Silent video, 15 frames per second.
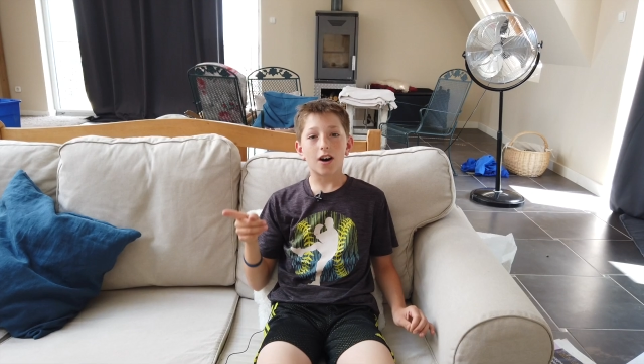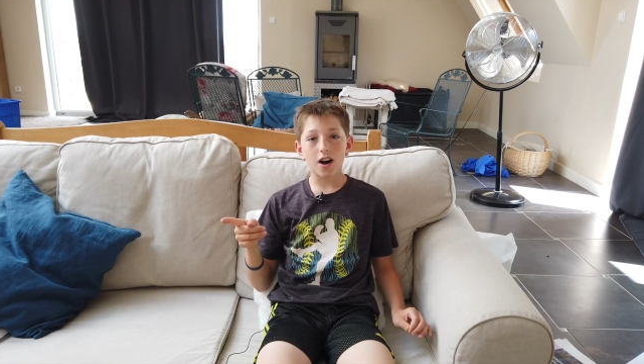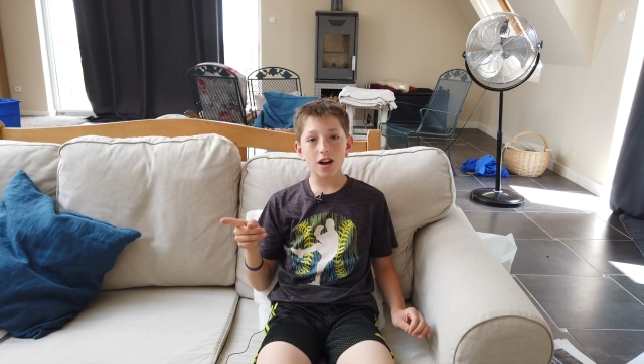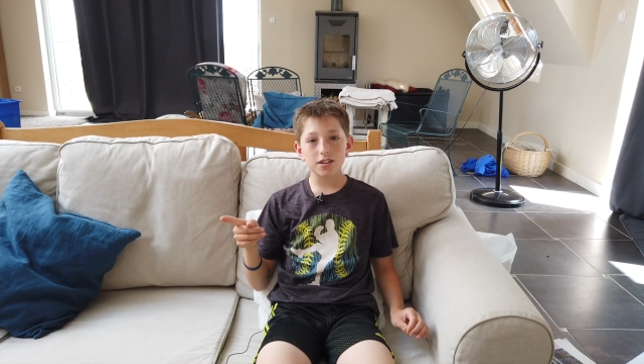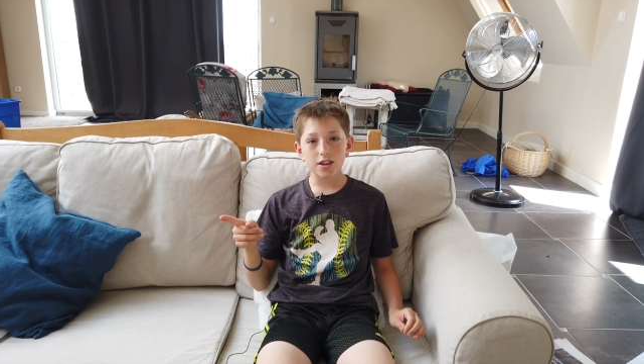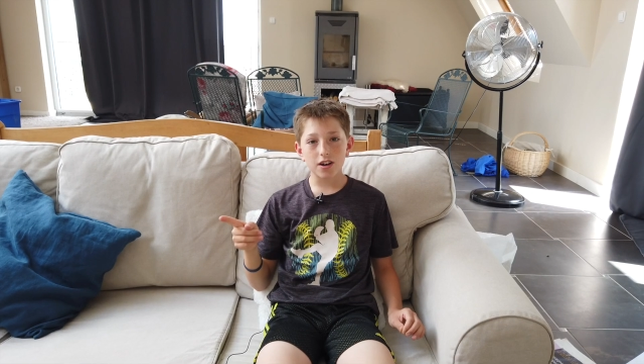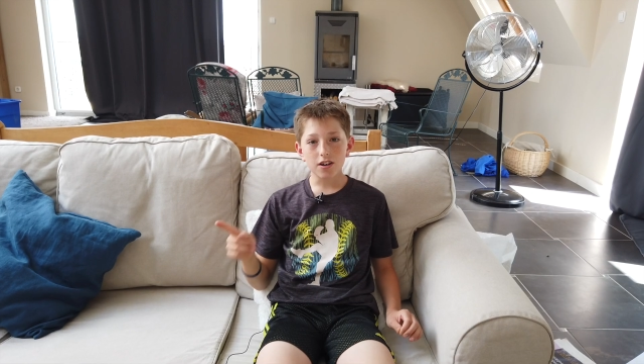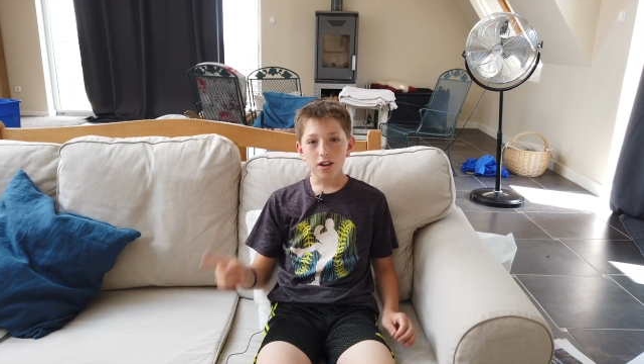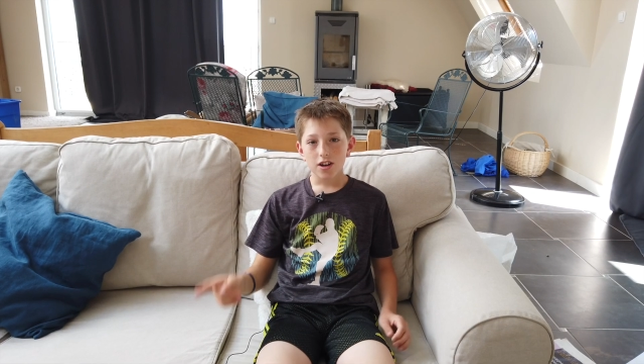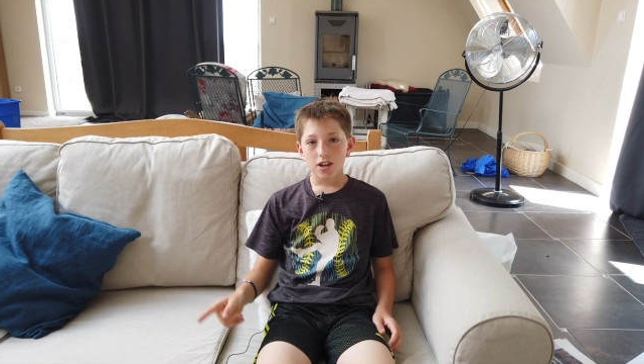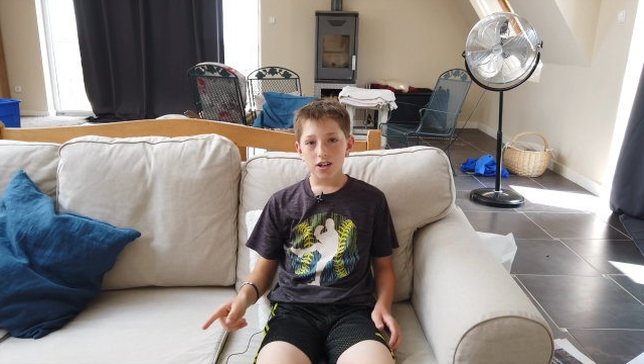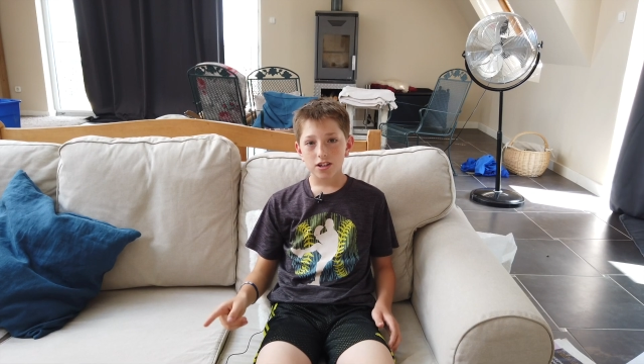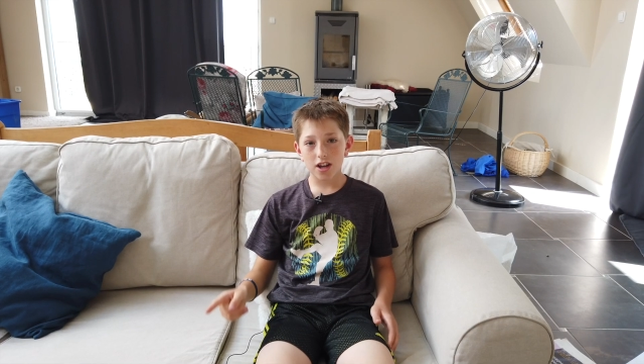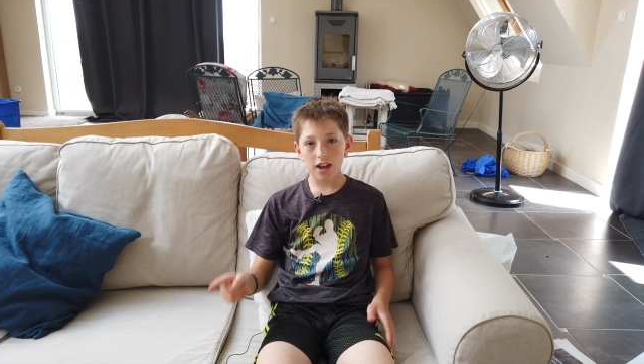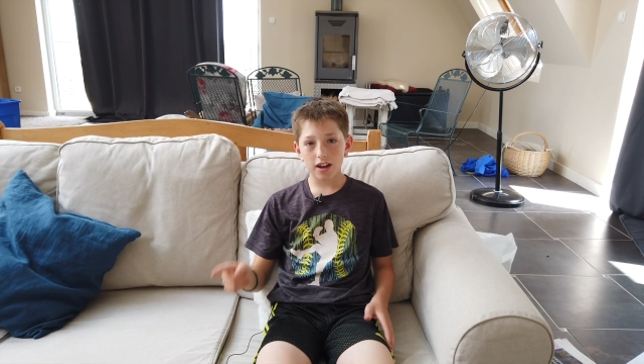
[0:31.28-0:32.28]
Also,
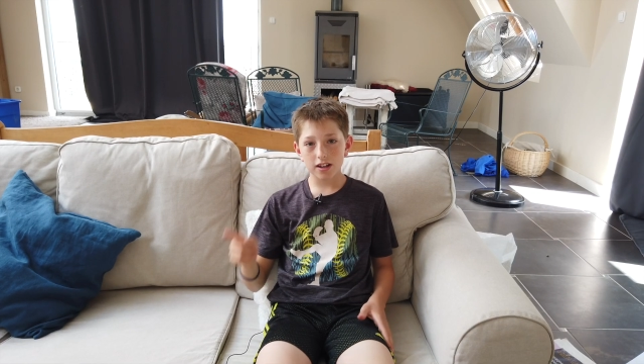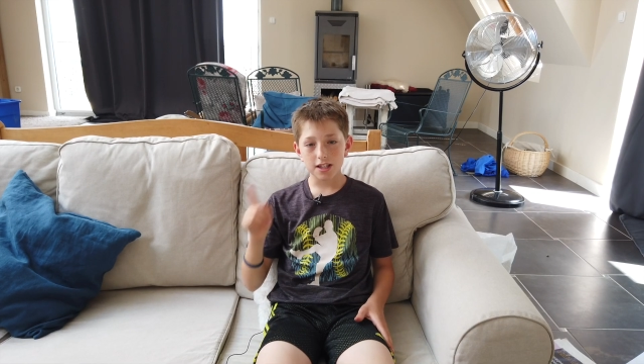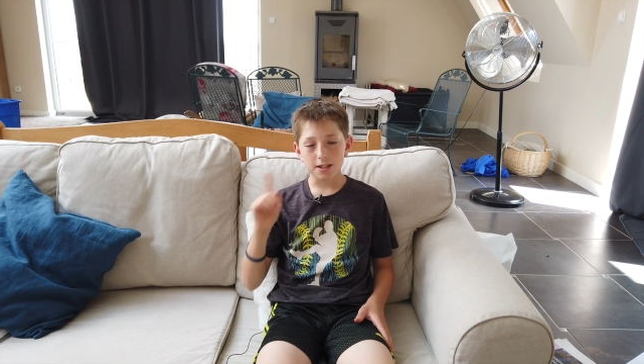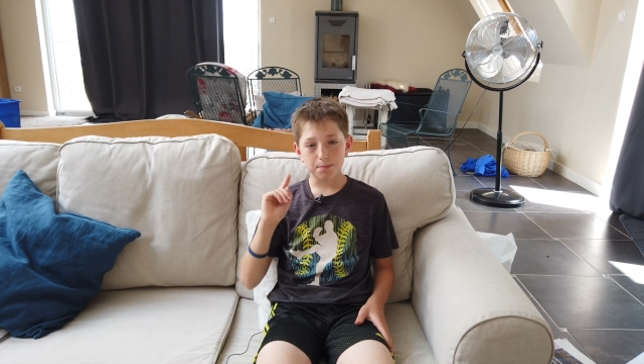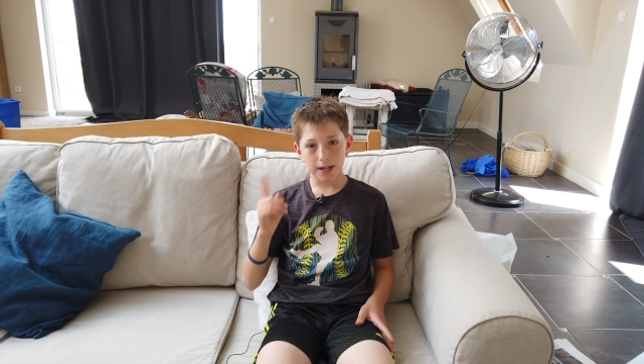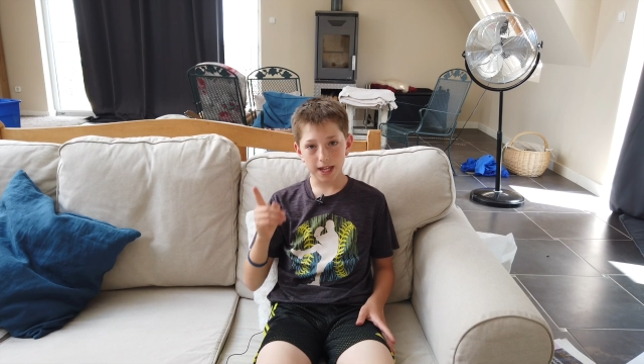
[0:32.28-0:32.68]
shout out to